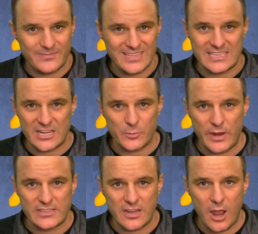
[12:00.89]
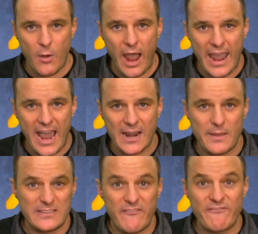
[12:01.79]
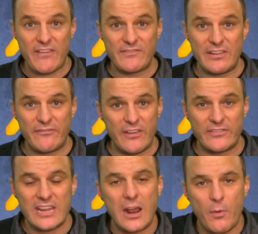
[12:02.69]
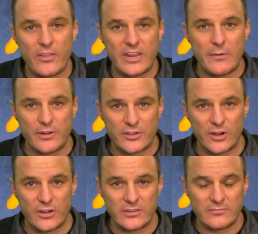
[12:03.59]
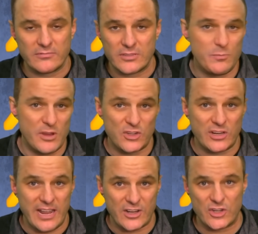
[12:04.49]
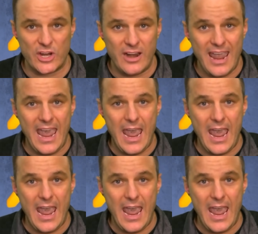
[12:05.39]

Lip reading: 6 weeks ago, I had him as 50-50 on whether he would return to Michigan next year.